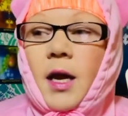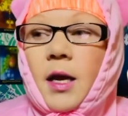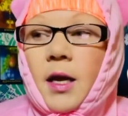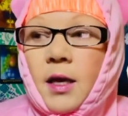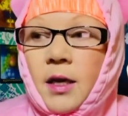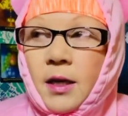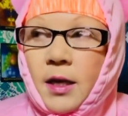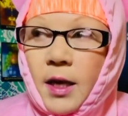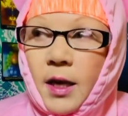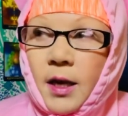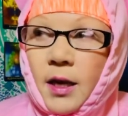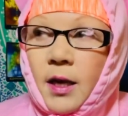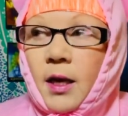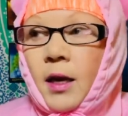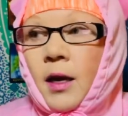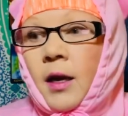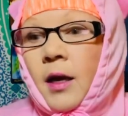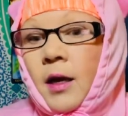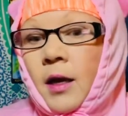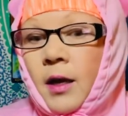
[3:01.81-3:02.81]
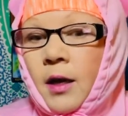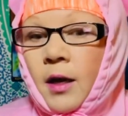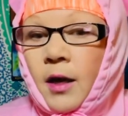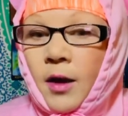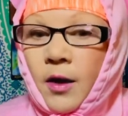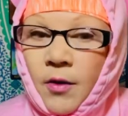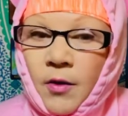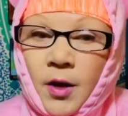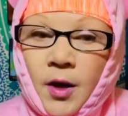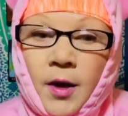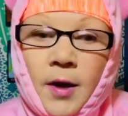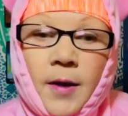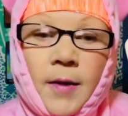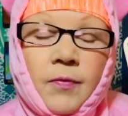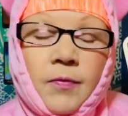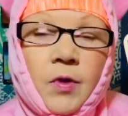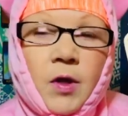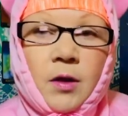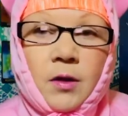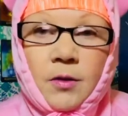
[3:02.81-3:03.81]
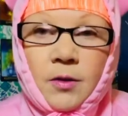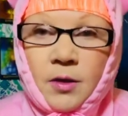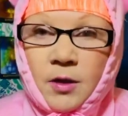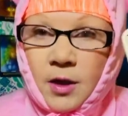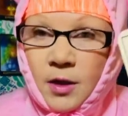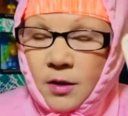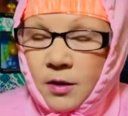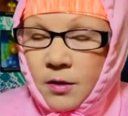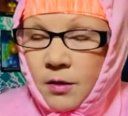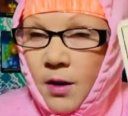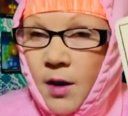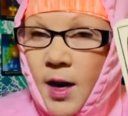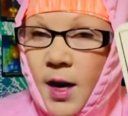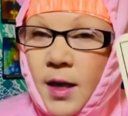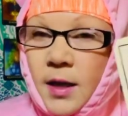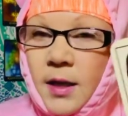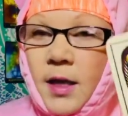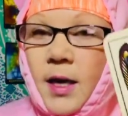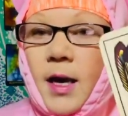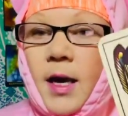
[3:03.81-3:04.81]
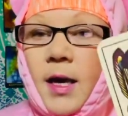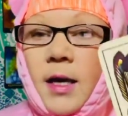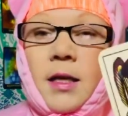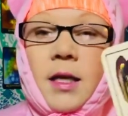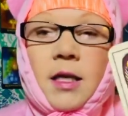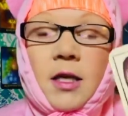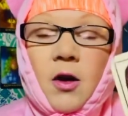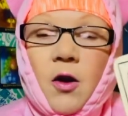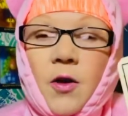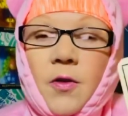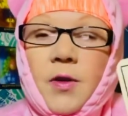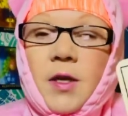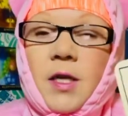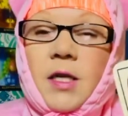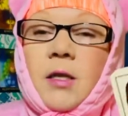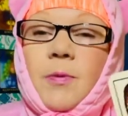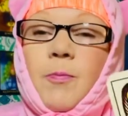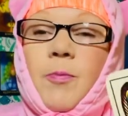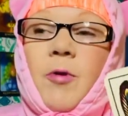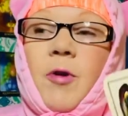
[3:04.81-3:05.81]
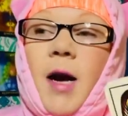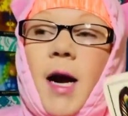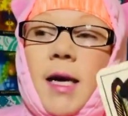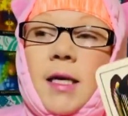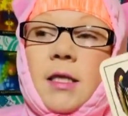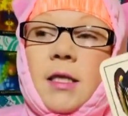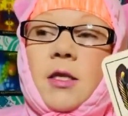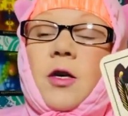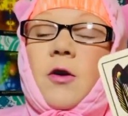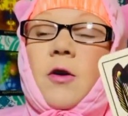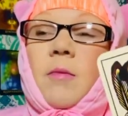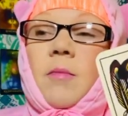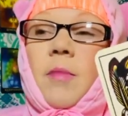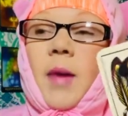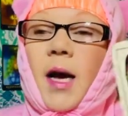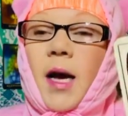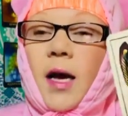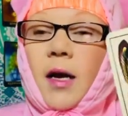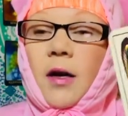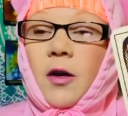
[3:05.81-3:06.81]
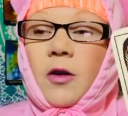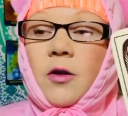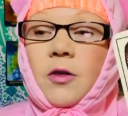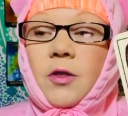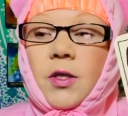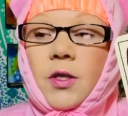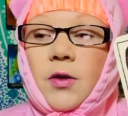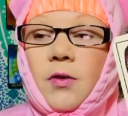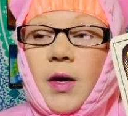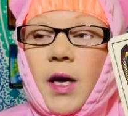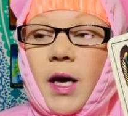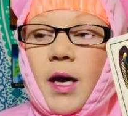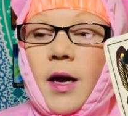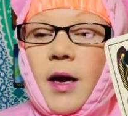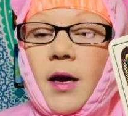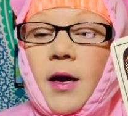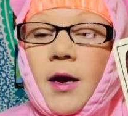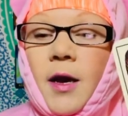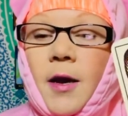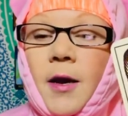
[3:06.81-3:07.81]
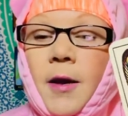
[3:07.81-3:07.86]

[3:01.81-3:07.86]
and getting, you know, the lawn cut, like all these practical matters, okay?